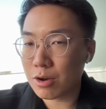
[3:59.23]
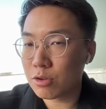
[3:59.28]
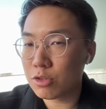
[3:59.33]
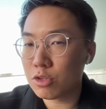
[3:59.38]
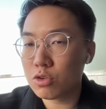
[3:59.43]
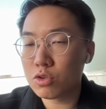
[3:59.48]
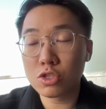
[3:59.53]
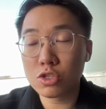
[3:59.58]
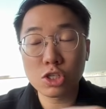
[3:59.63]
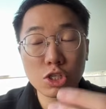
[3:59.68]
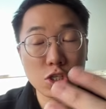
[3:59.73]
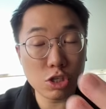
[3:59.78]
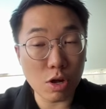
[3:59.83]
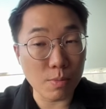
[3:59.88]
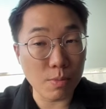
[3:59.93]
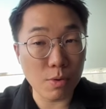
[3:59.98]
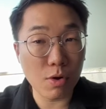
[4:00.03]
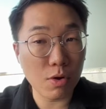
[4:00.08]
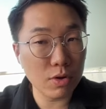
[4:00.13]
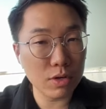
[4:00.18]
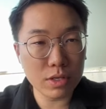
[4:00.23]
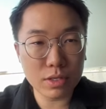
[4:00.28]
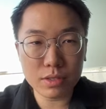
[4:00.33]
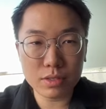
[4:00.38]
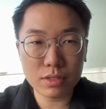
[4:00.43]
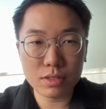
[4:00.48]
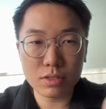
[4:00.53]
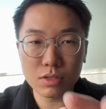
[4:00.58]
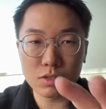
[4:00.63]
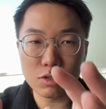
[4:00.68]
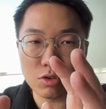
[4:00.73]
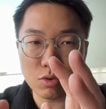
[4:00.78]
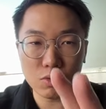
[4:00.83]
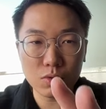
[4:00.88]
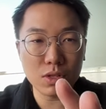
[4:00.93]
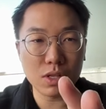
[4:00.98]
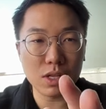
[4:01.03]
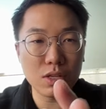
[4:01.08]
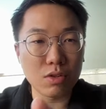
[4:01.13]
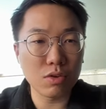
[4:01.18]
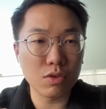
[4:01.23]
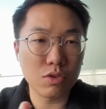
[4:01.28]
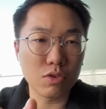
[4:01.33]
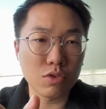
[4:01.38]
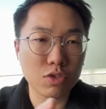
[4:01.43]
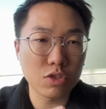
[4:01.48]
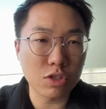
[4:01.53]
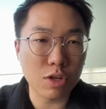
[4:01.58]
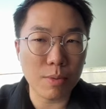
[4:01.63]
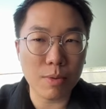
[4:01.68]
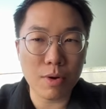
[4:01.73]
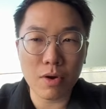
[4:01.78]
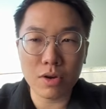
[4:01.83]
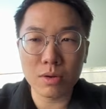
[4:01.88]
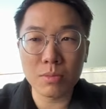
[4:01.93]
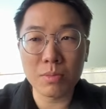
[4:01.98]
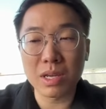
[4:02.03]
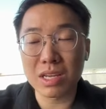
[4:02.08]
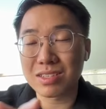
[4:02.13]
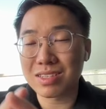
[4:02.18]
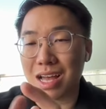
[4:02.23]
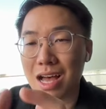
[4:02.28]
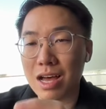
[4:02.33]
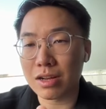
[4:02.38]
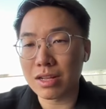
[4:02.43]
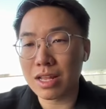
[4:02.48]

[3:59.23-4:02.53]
I don't use stop order. Totally don't use stop order because